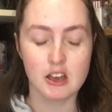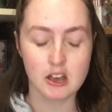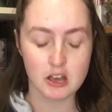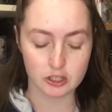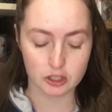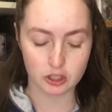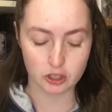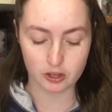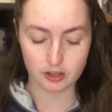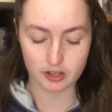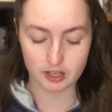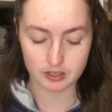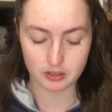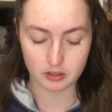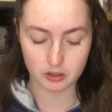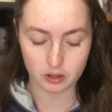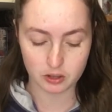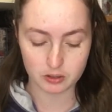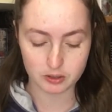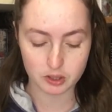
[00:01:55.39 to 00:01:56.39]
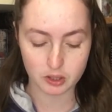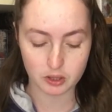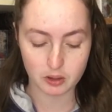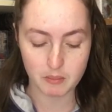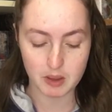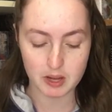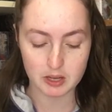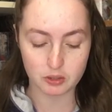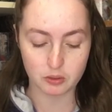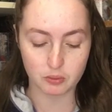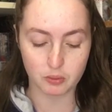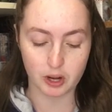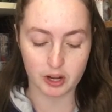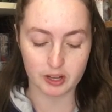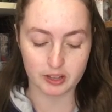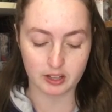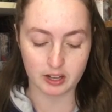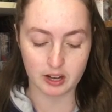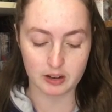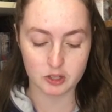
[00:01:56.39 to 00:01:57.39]
So there's a lot of sort of mental work
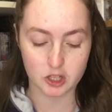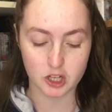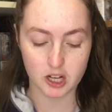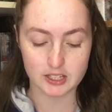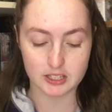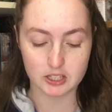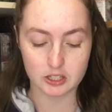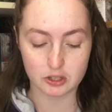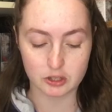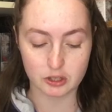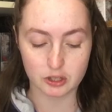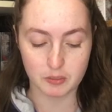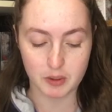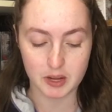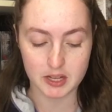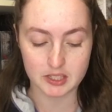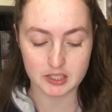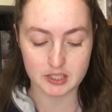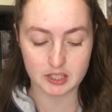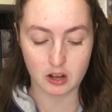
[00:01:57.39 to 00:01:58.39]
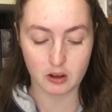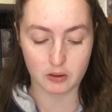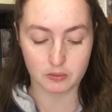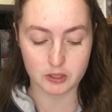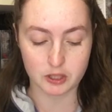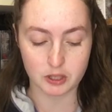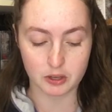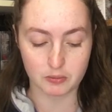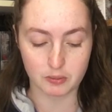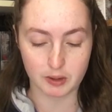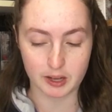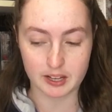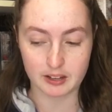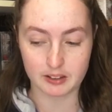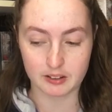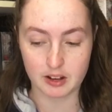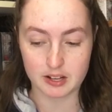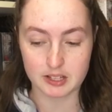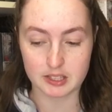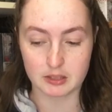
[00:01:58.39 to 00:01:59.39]
that I tried to do to myself to
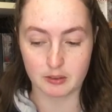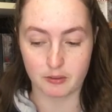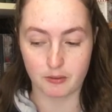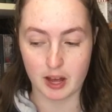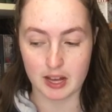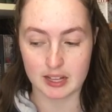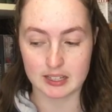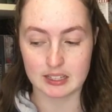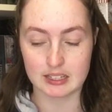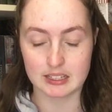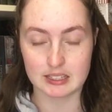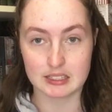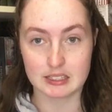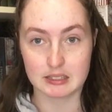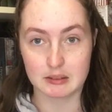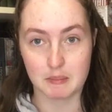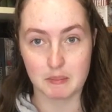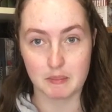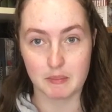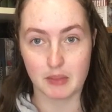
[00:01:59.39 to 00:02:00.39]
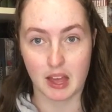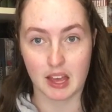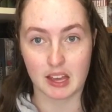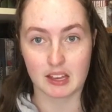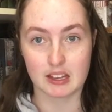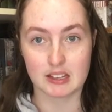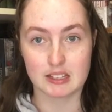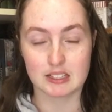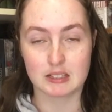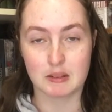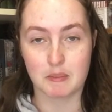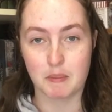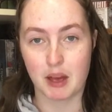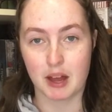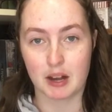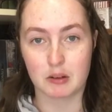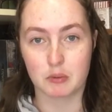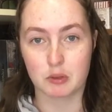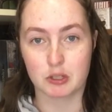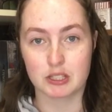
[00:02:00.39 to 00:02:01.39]
recognize the fact that it doesn't
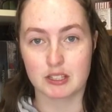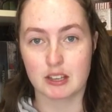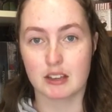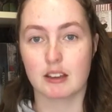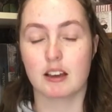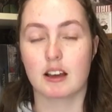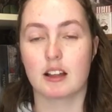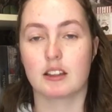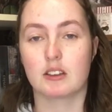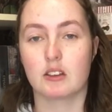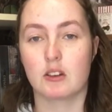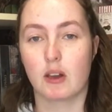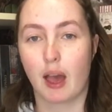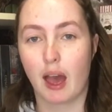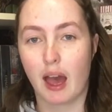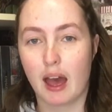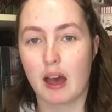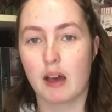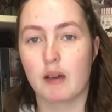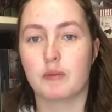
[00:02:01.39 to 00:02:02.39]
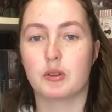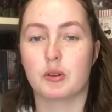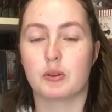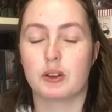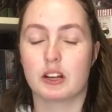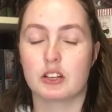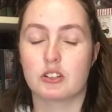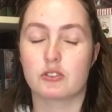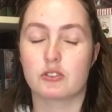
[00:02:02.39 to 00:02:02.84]
matter what skin color you have, your natural